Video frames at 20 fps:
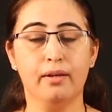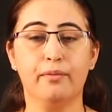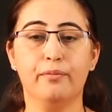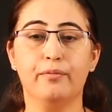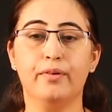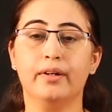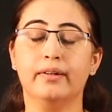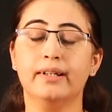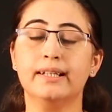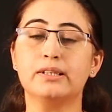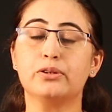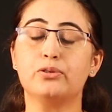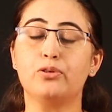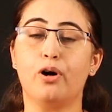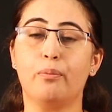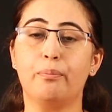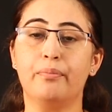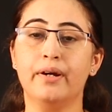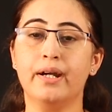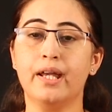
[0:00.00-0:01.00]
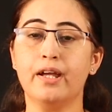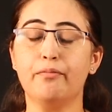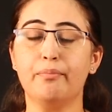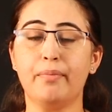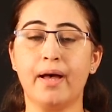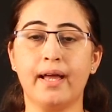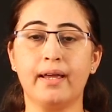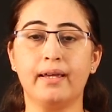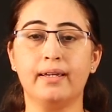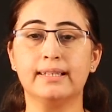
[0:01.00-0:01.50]
Whereas cooperative
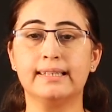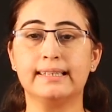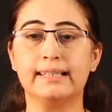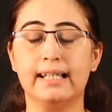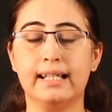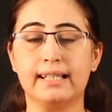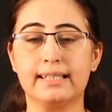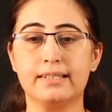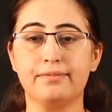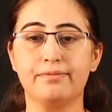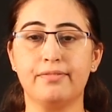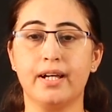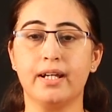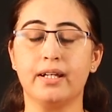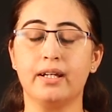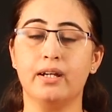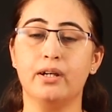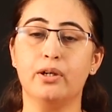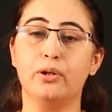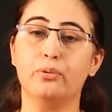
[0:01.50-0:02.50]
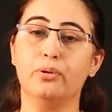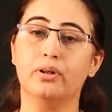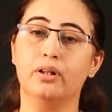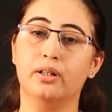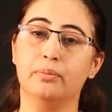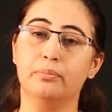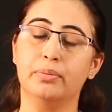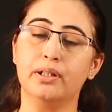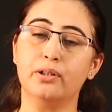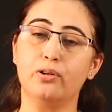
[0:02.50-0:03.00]
bank is classified into
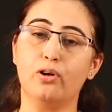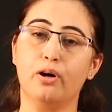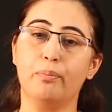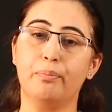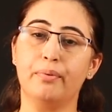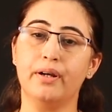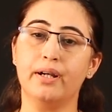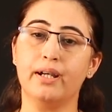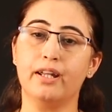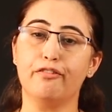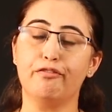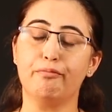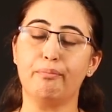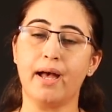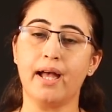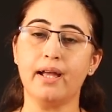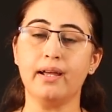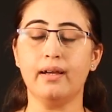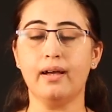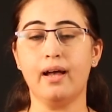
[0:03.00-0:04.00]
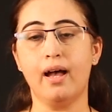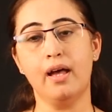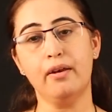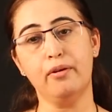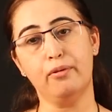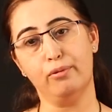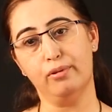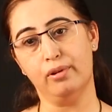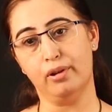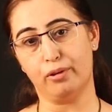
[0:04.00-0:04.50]
urban cooperative bank
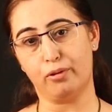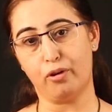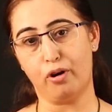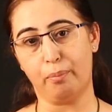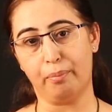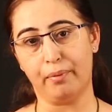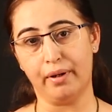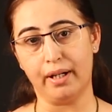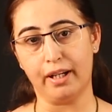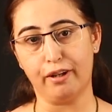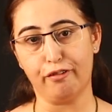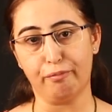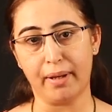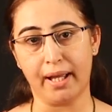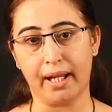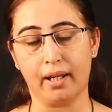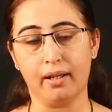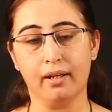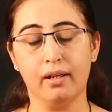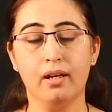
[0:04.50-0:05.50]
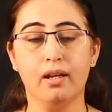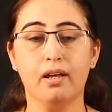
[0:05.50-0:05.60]
and rural cooperative bank.